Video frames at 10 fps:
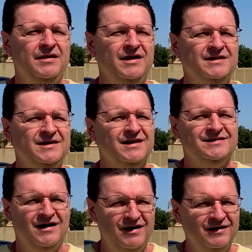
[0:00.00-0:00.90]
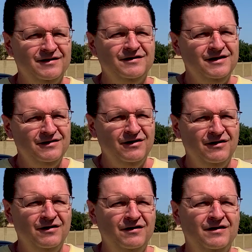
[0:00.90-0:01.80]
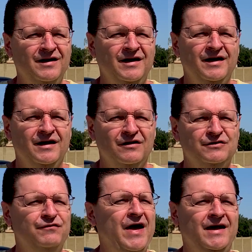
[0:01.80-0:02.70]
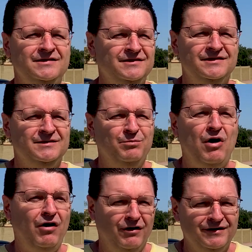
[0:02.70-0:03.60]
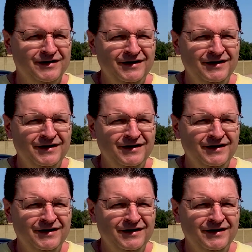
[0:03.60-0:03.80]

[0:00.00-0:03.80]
think it's an exotic looking car. It looks fast just parked.